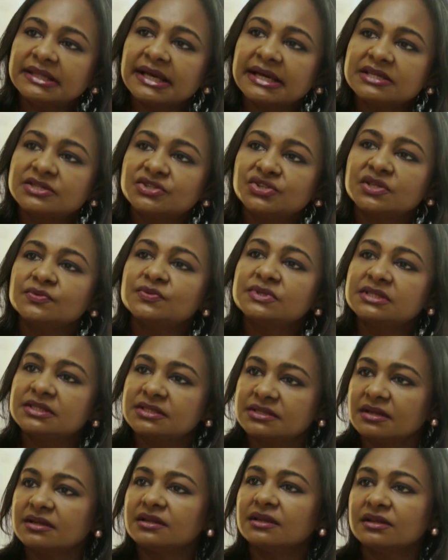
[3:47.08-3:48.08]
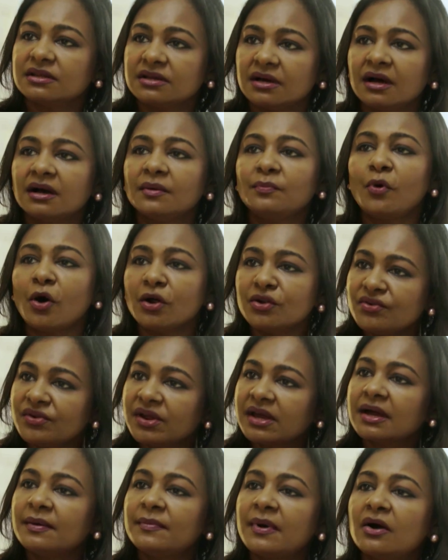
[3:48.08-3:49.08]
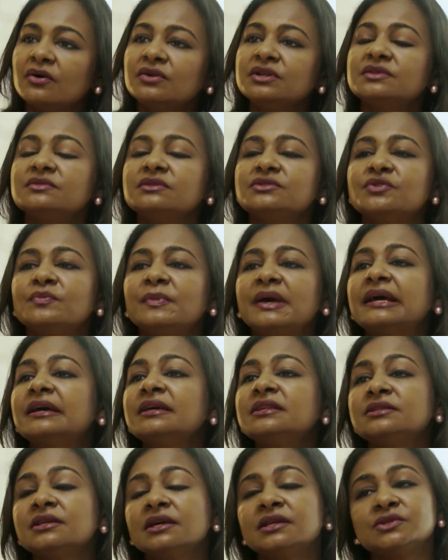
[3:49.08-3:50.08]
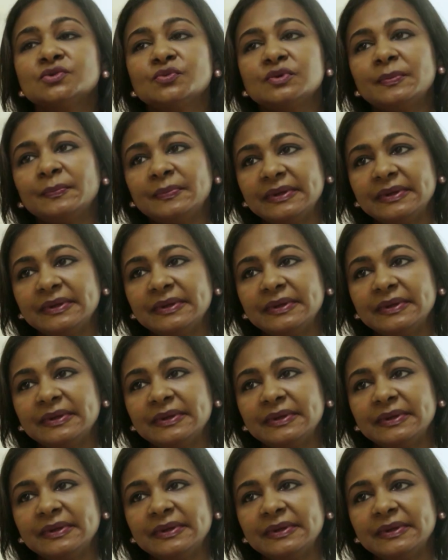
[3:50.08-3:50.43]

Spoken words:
that she was pondering about to make it into a